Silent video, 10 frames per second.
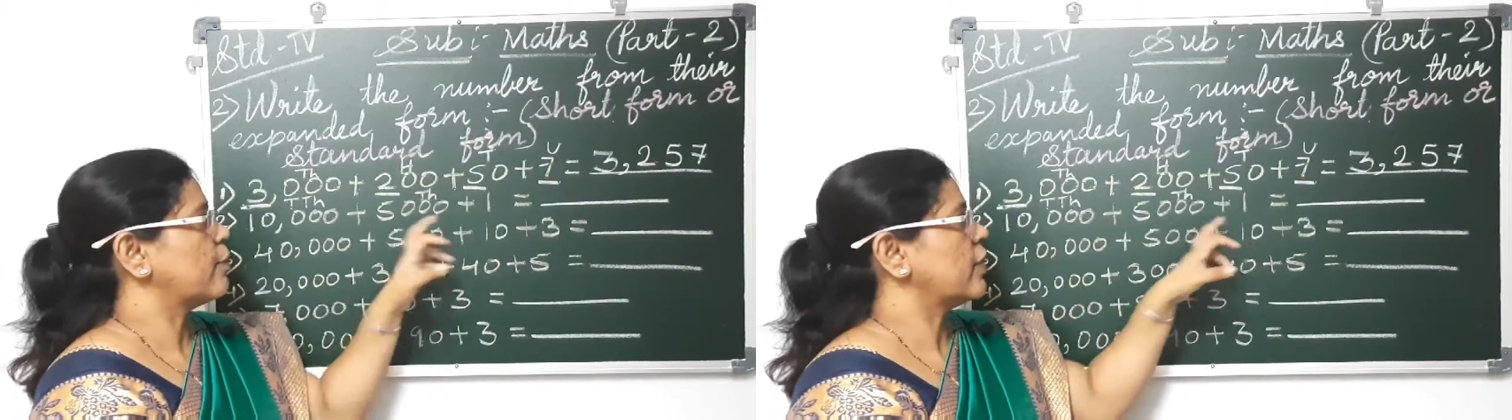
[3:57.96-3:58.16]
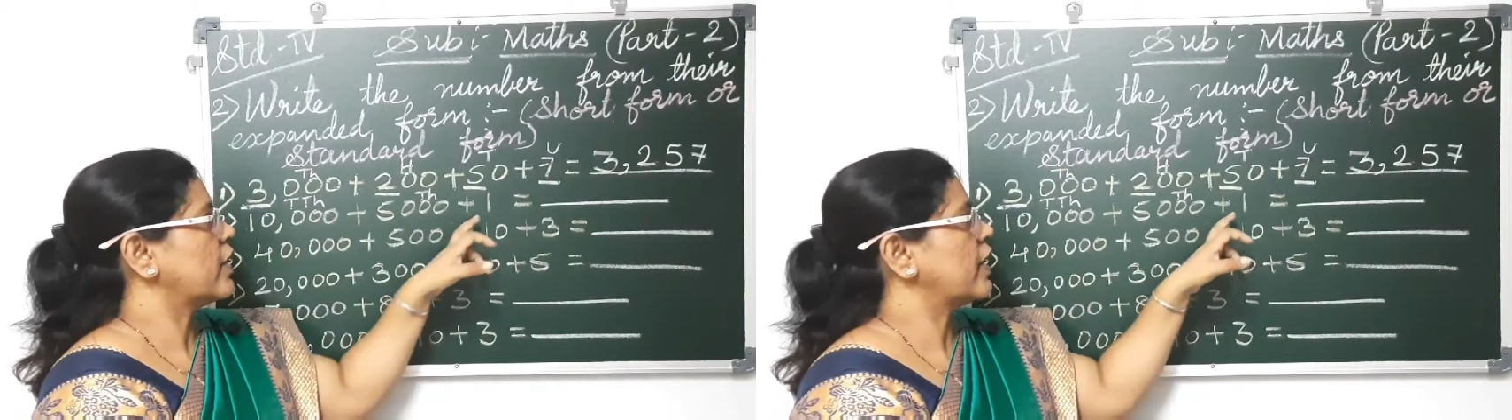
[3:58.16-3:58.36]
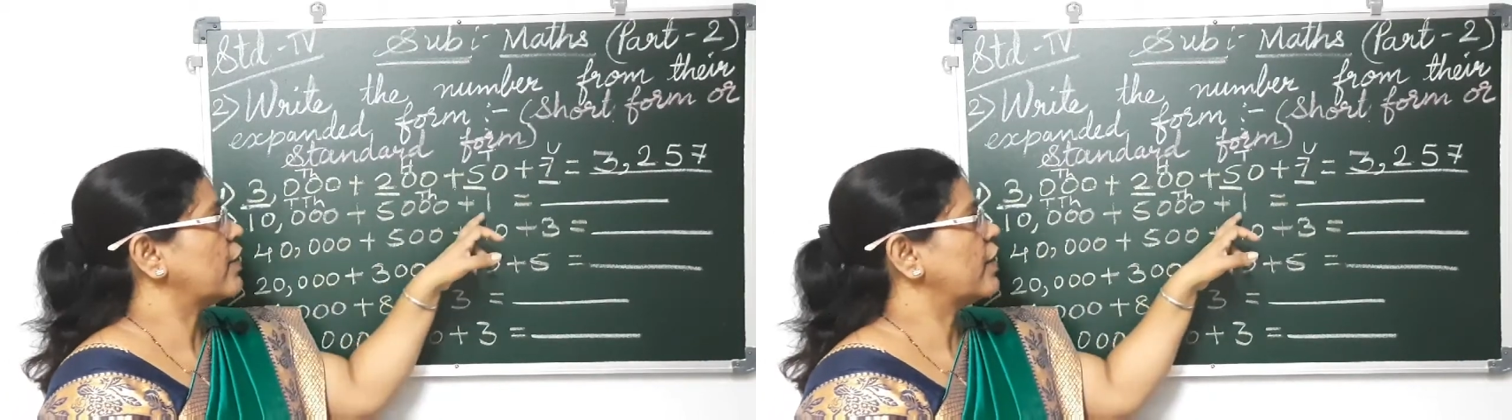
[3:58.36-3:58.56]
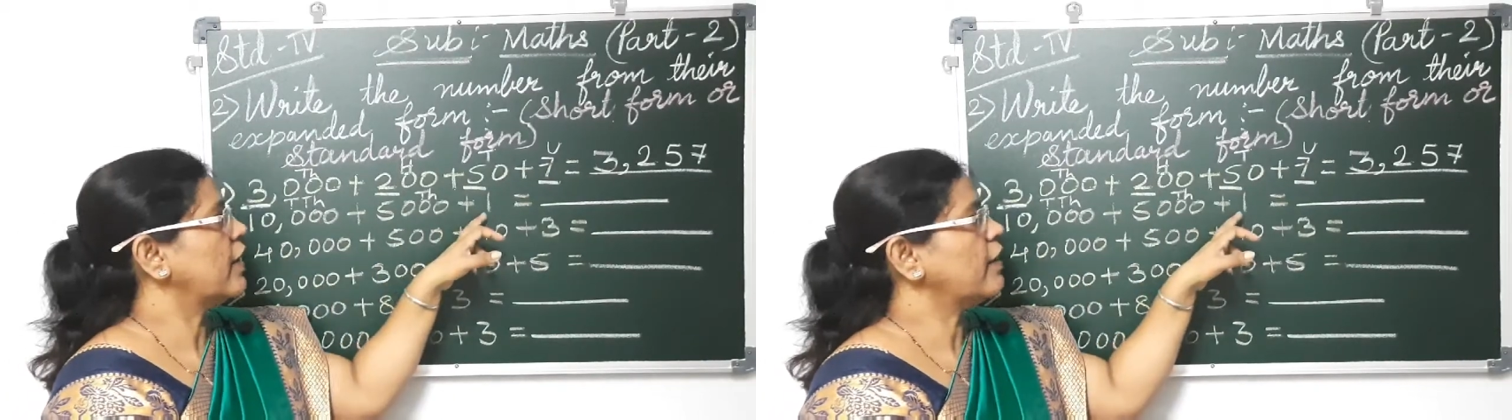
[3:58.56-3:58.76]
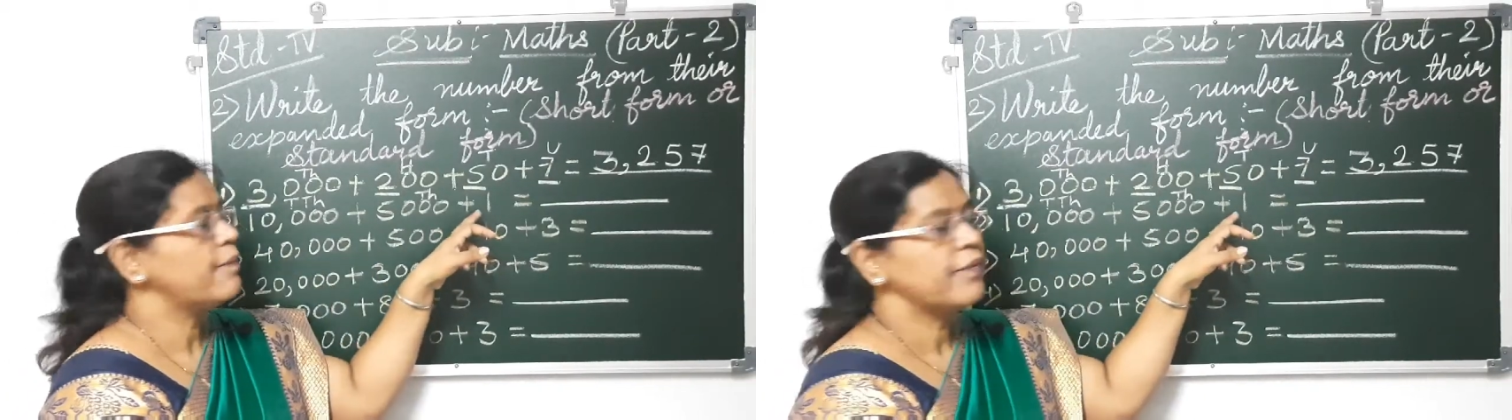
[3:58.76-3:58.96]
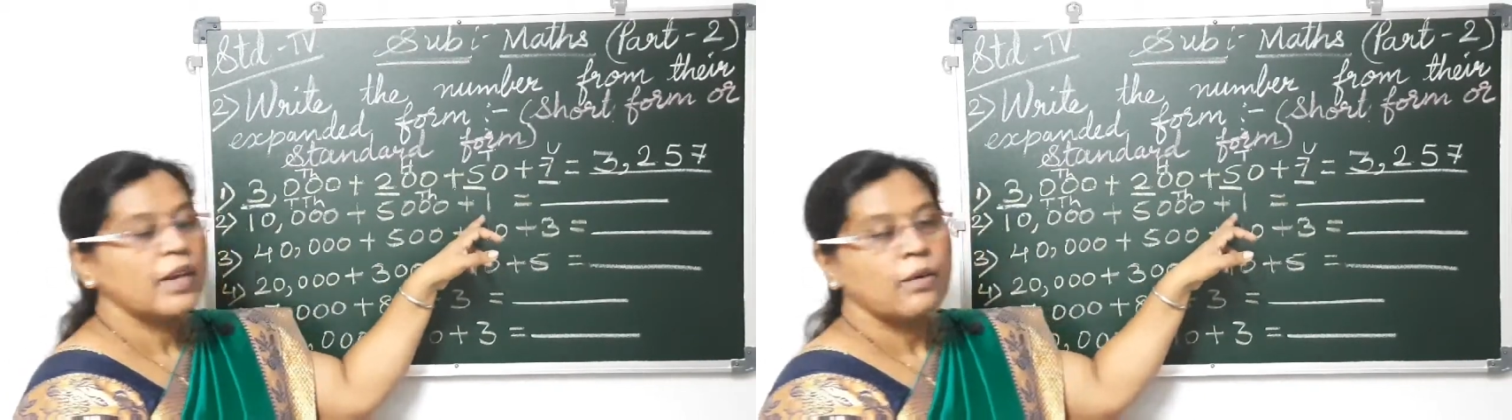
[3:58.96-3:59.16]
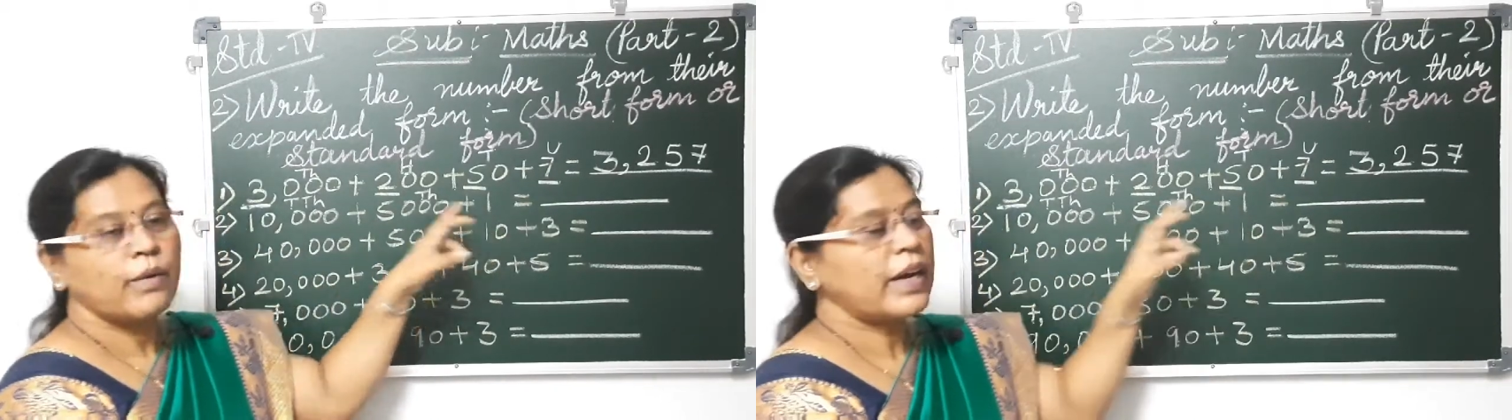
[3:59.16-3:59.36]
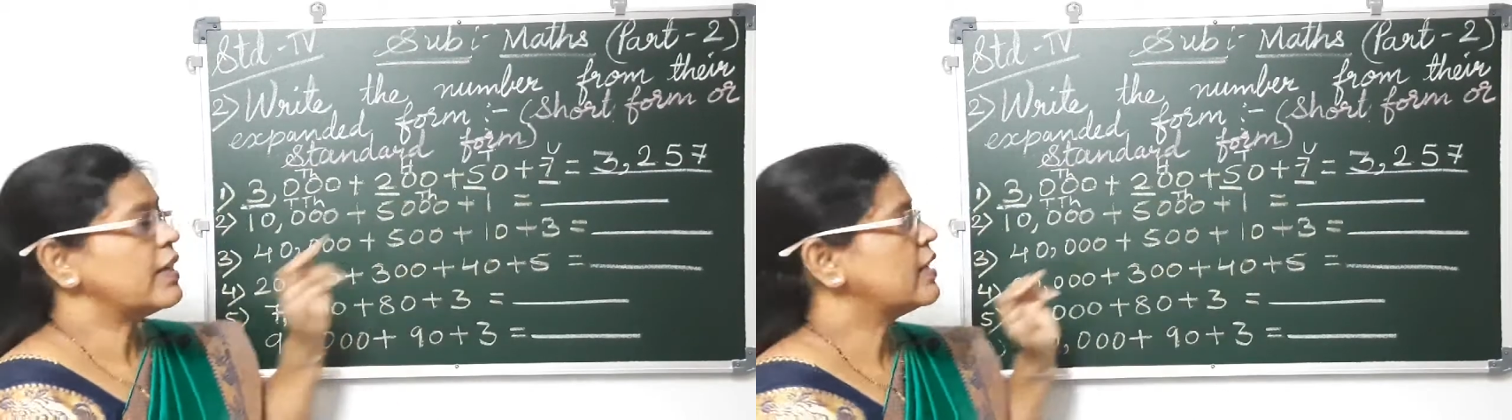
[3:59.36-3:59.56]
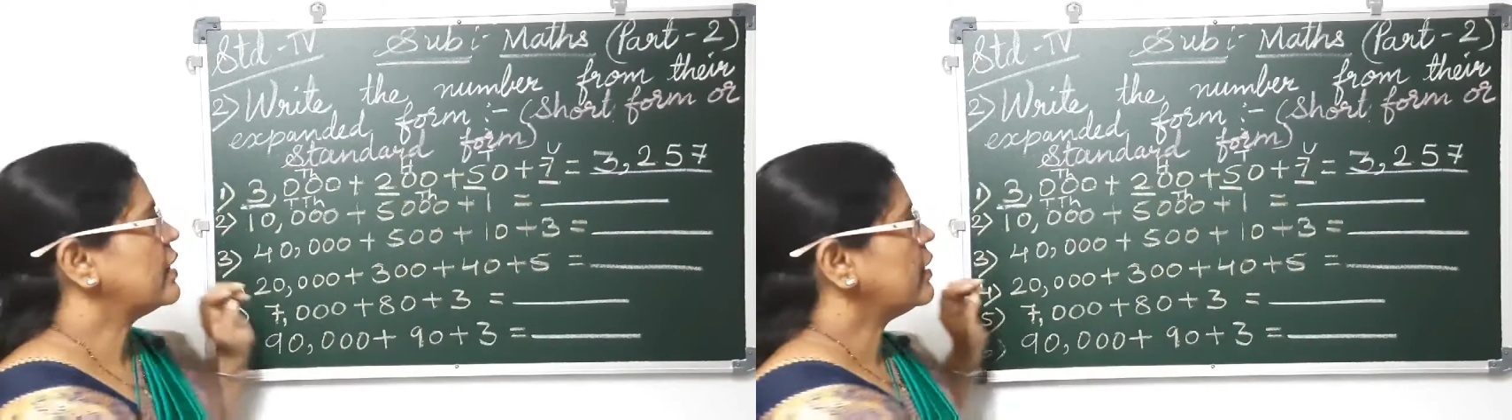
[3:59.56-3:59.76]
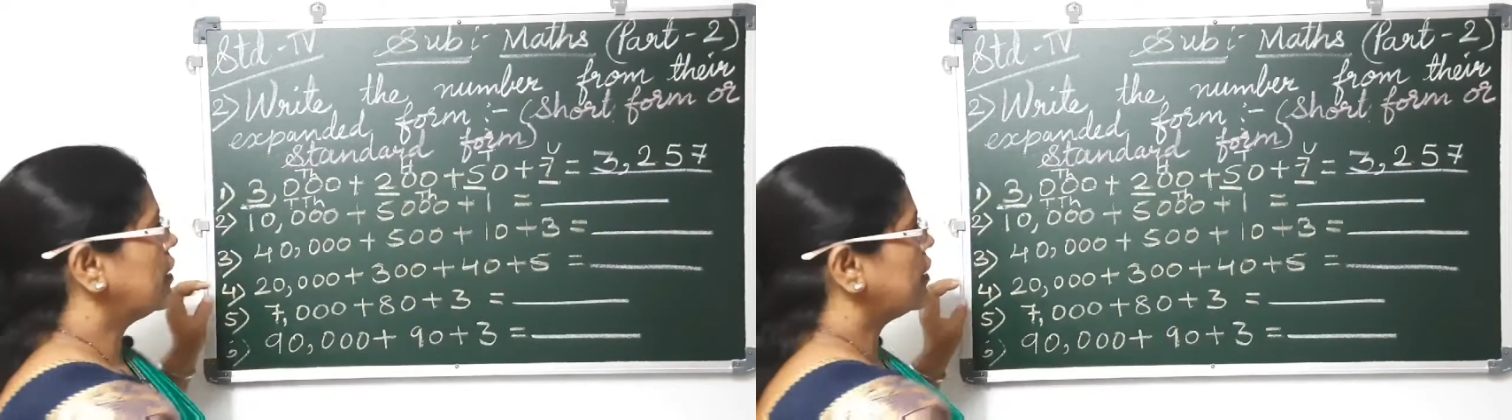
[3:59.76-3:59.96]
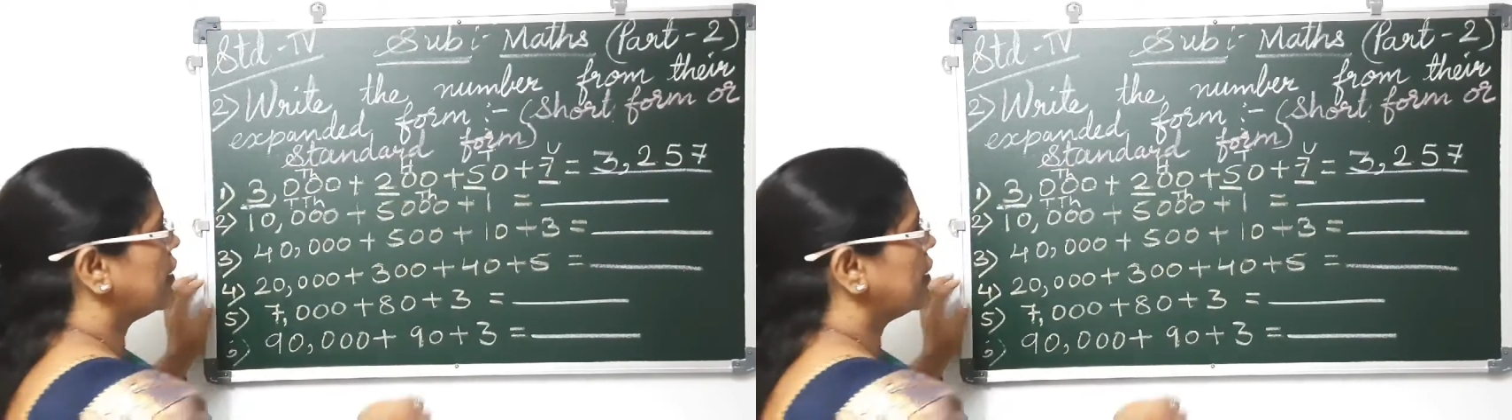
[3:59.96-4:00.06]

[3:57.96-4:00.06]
to put now here one is in